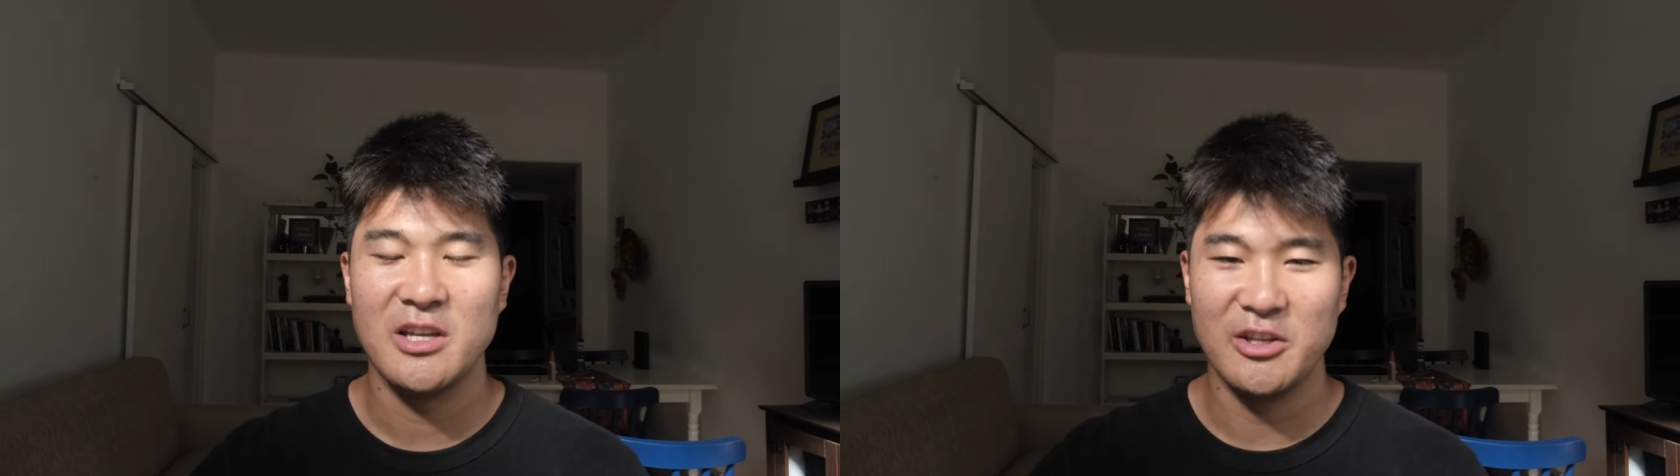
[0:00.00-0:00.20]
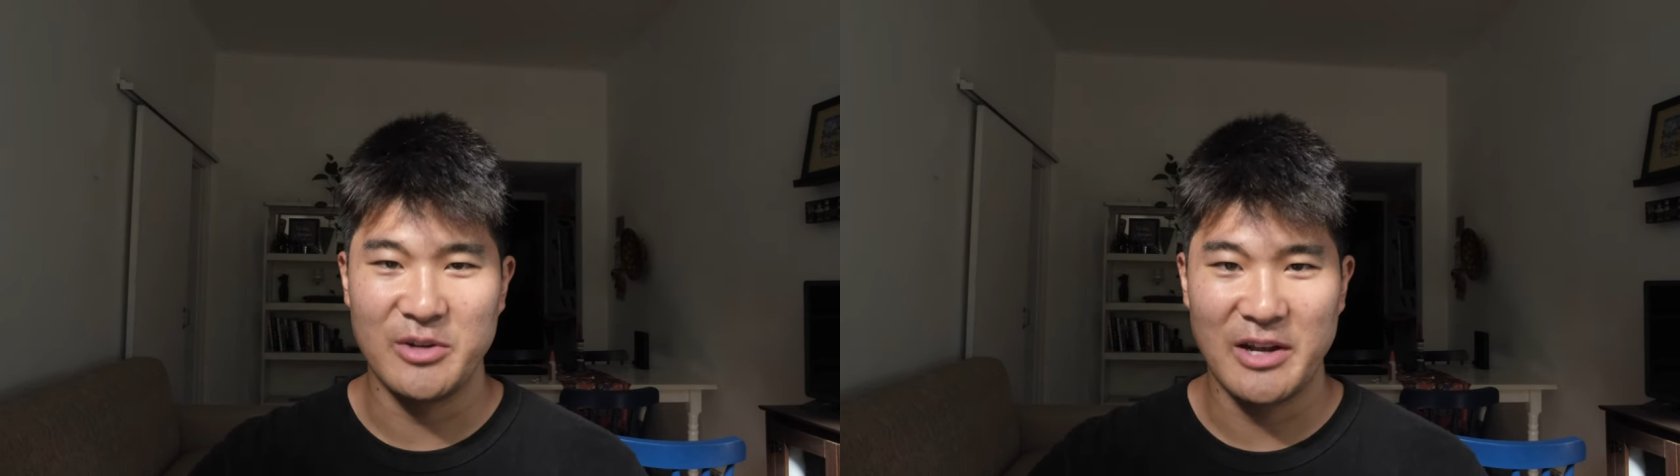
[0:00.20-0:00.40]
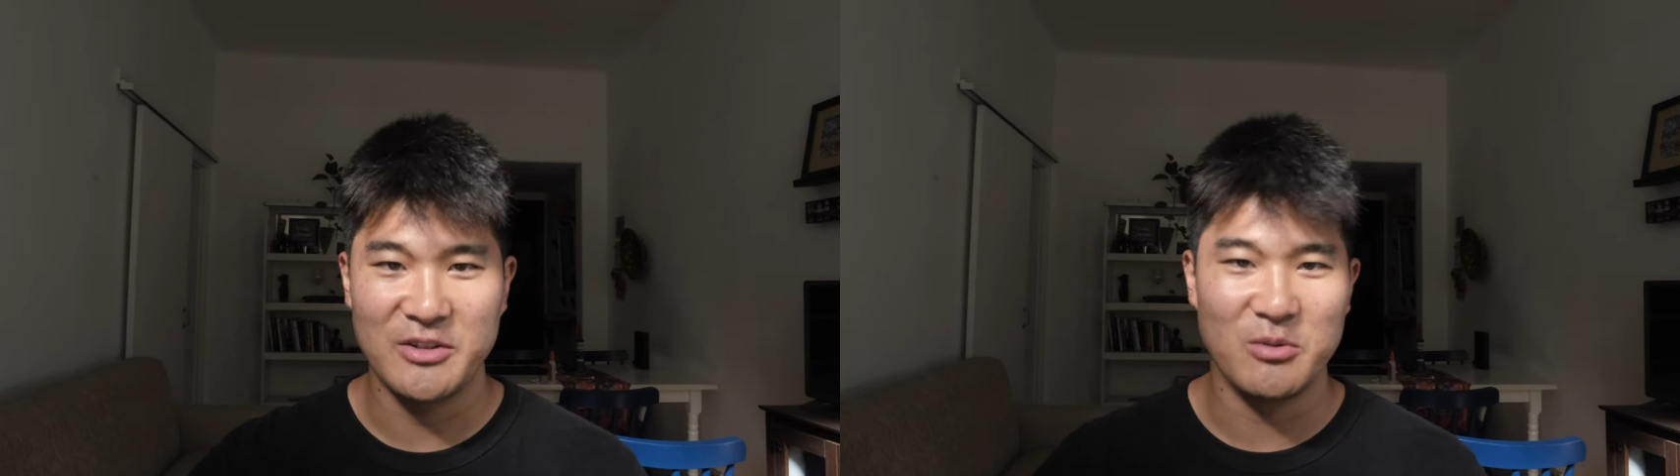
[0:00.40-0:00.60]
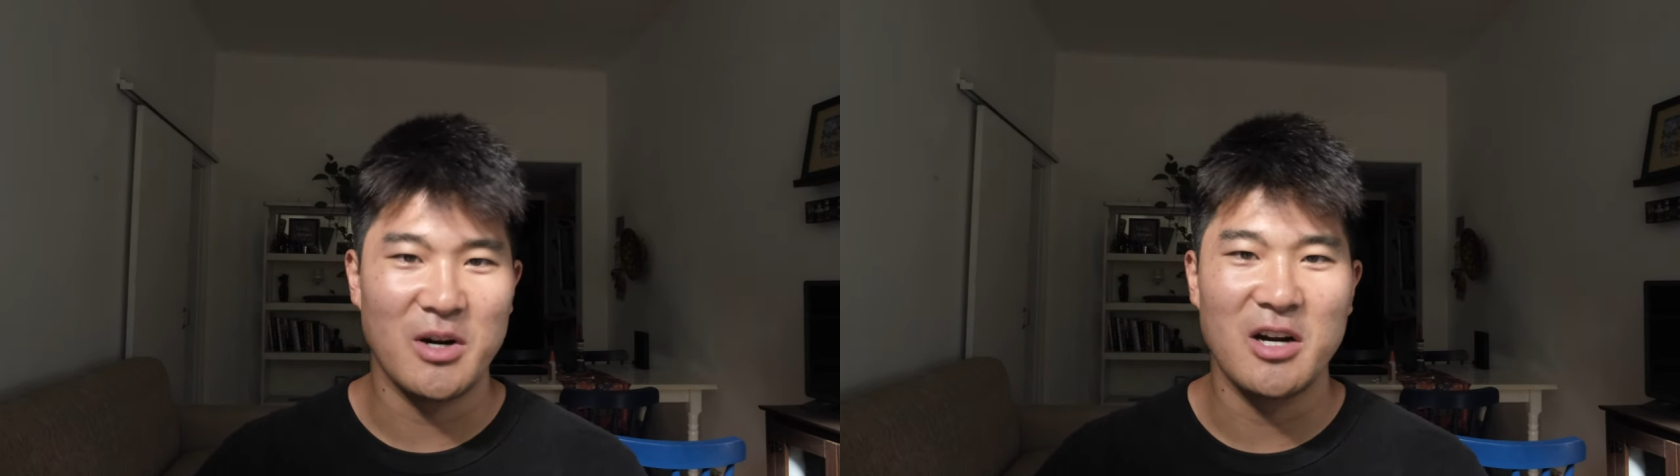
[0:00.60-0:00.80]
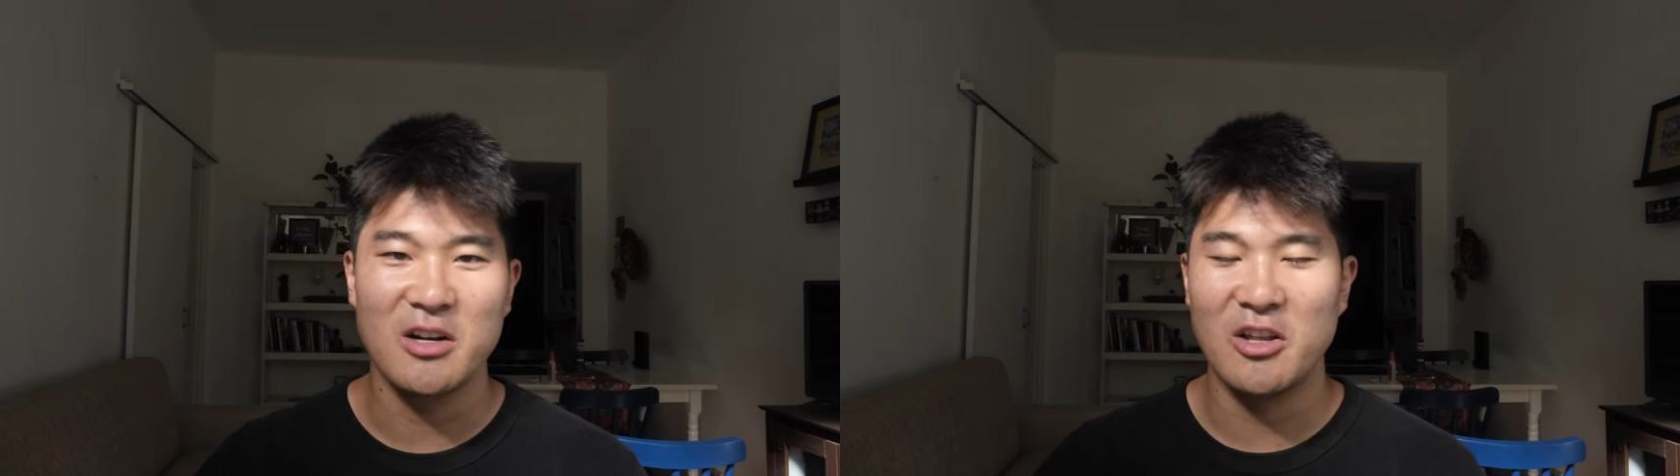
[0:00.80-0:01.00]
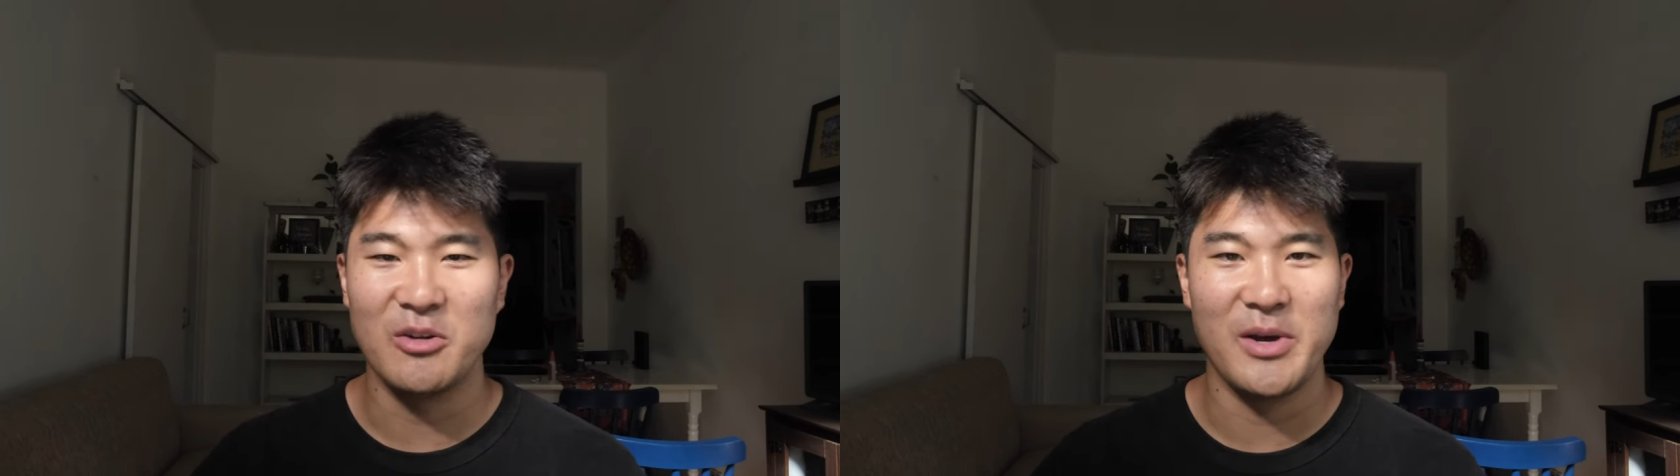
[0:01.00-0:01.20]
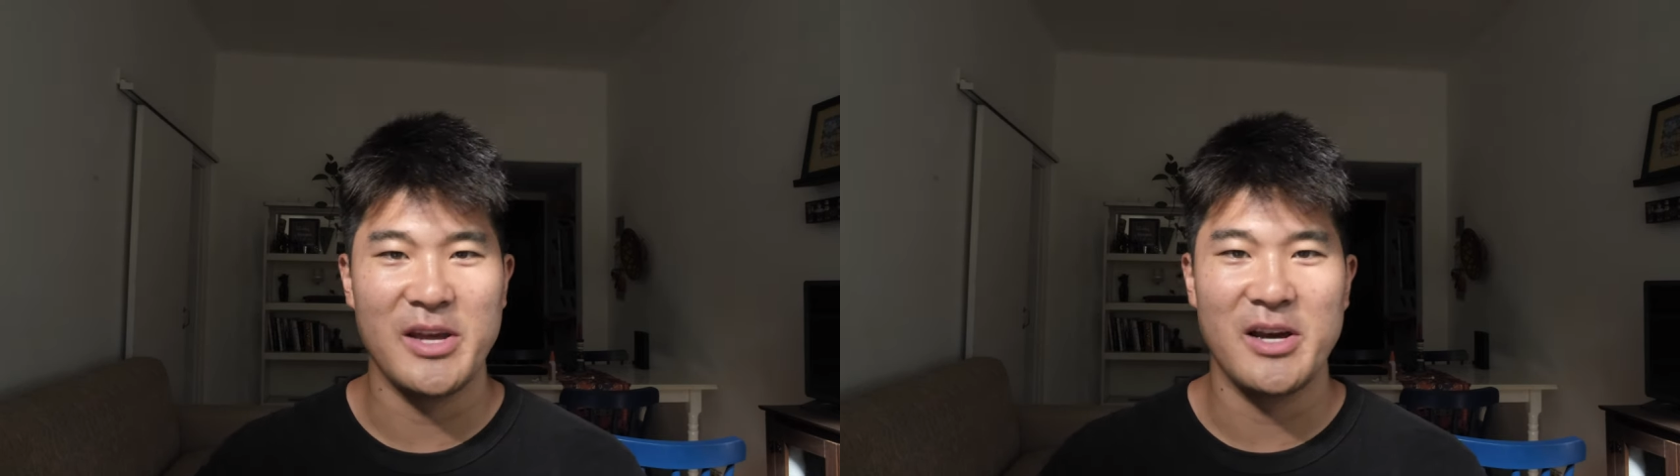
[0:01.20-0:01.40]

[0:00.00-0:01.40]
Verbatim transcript: you'd have to walk all the way